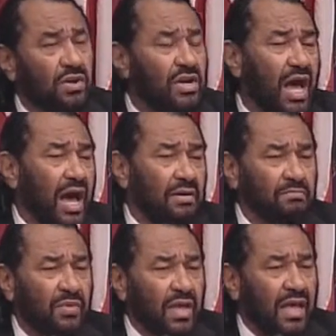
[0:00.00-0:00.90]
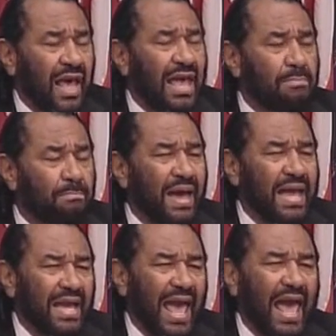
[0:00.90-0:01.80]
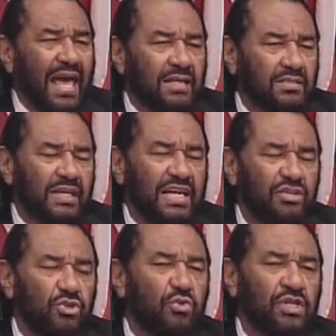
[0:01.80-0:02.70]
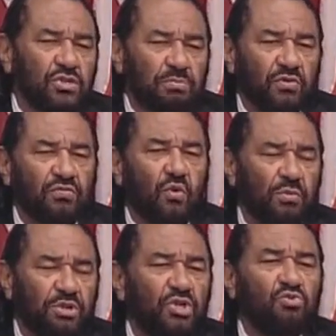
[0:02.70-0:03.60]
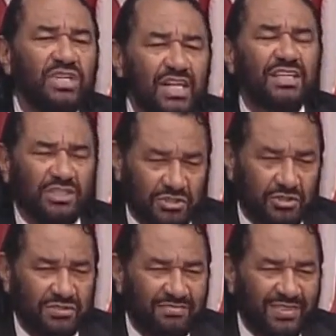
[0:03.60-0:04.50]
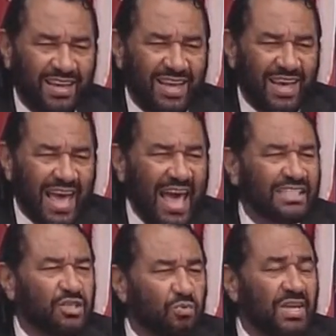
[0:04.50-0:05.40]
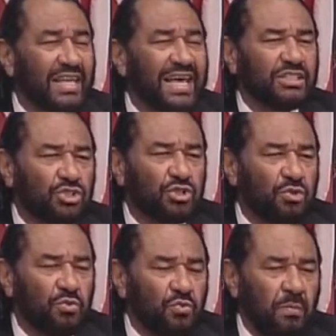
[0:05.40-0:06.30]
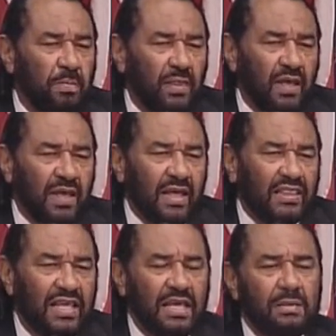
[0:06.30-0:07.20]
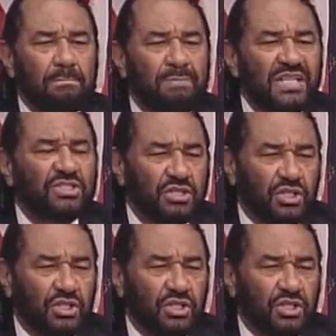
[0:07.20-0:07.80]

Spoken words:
or not a bank has a duty to perform due diligence as it relates to the business